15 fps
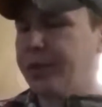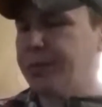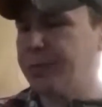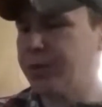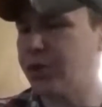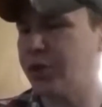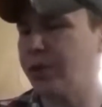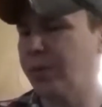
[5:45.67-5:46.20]

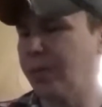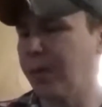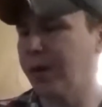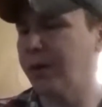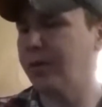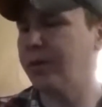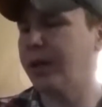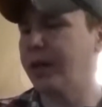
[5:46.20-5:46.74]
Machined
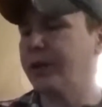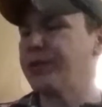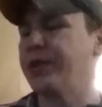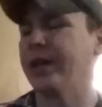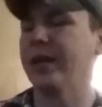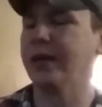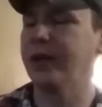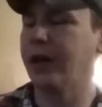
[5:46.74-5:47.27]
well. I know it's
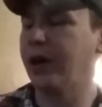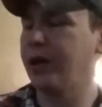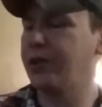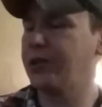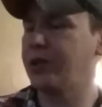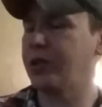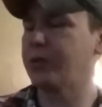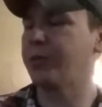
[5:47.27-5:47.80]

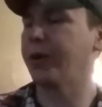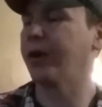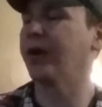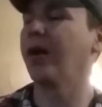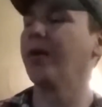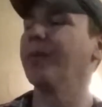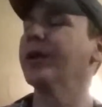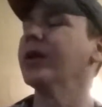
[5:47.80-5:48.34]
anodized. That's pretty
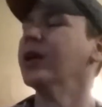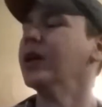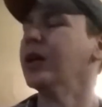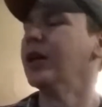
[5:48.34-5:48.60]
common.